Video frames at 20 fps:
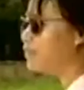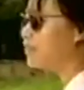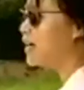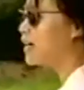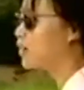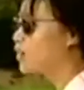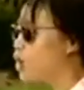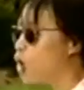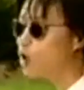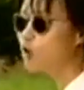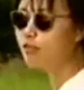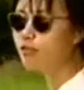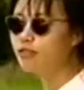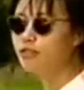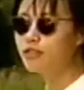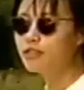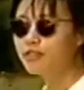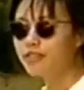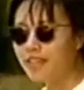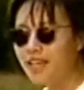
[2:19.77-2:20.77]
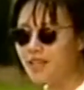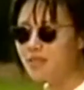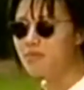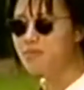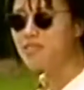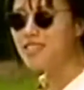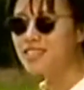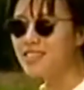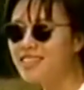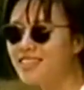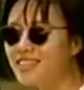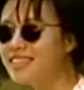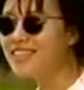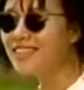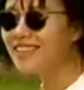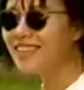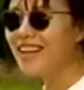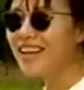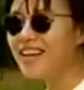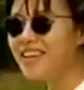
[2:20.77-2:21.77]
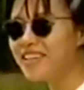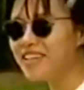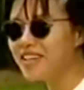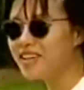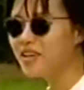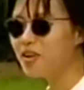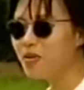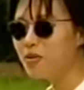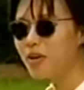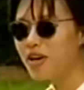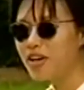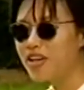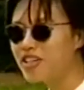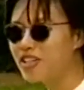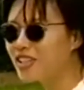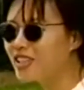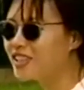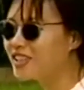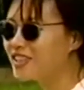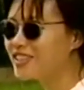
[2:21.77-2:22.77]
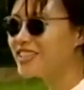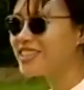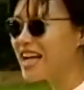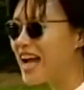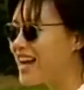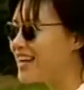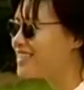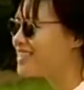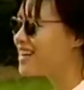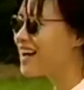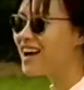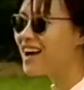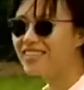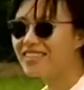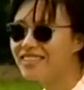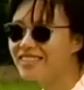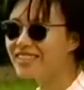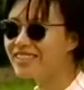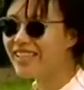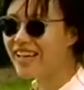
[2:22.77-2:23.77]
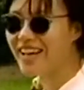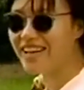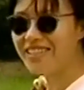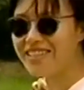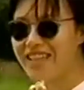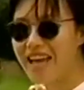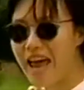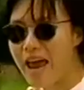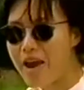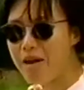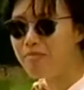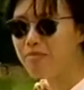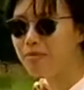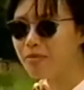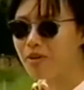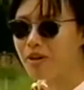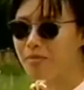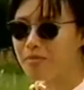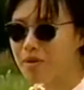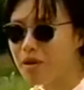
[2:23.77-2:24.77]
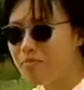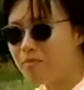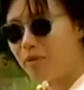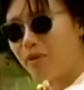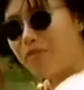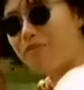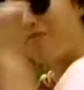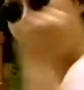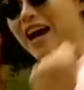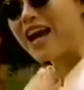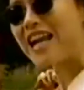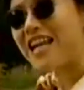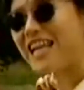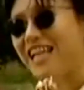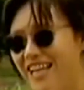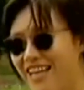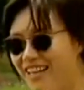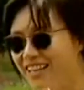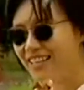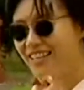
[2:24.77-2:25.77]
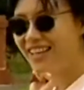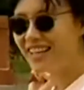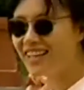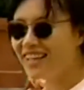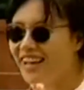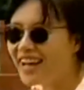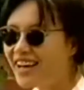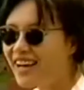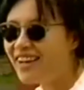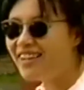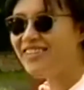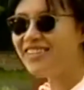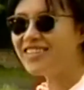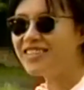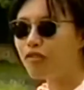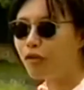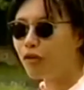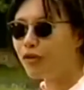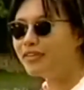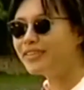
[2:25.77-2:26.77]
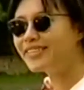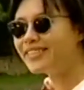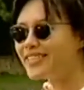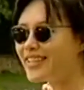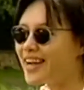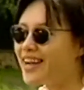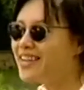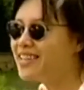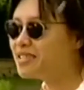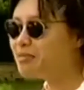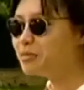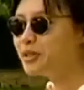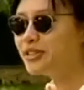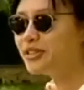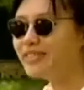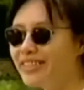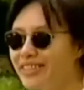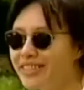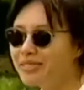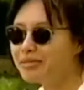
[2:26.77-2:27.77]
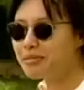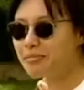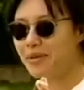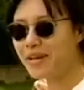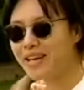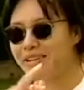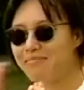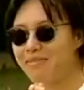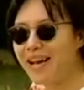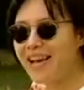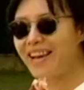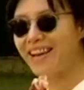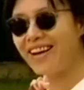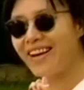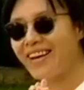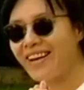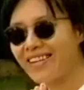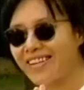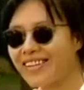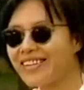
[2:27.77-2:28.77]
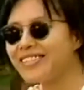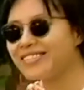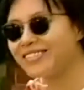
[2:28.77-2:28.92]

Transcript: Kung Fu films, like, you know, where you could go to Chinatown to get a tape, where people fighting and all these old Chinese movies were being made here.